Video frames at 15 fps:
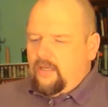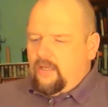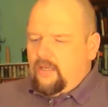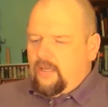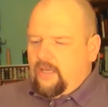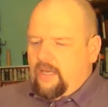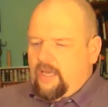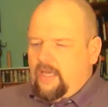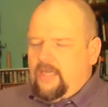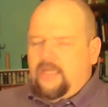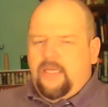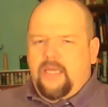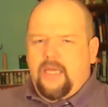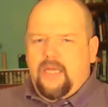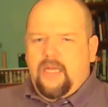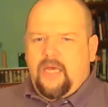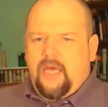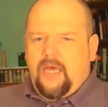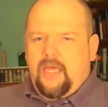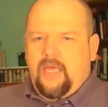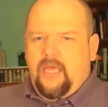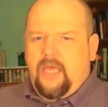And again,
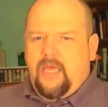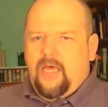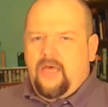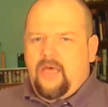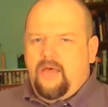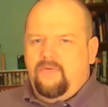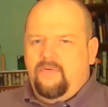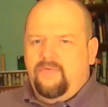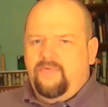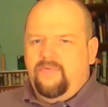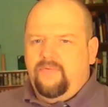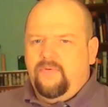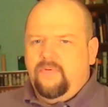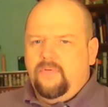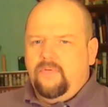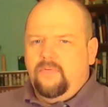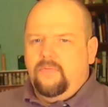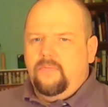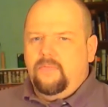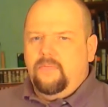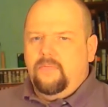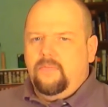I have
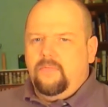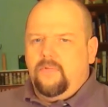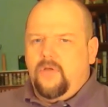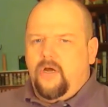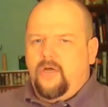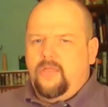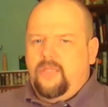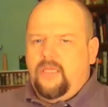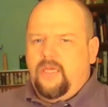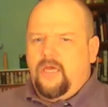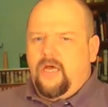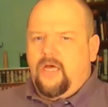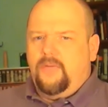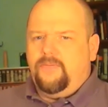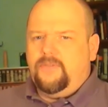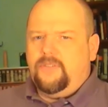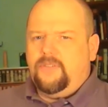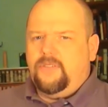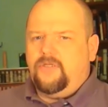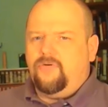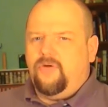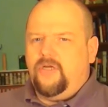gone the opposite
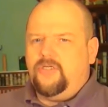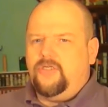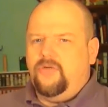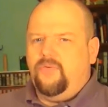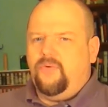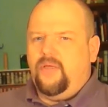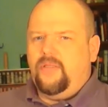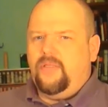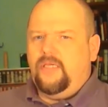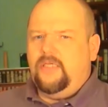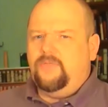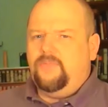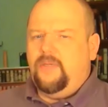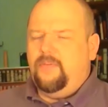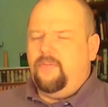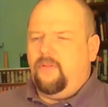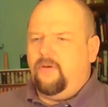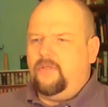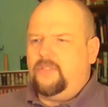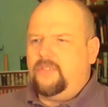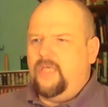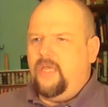direction of what these people are
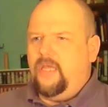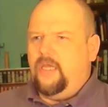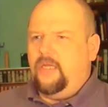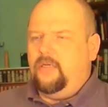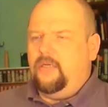saying.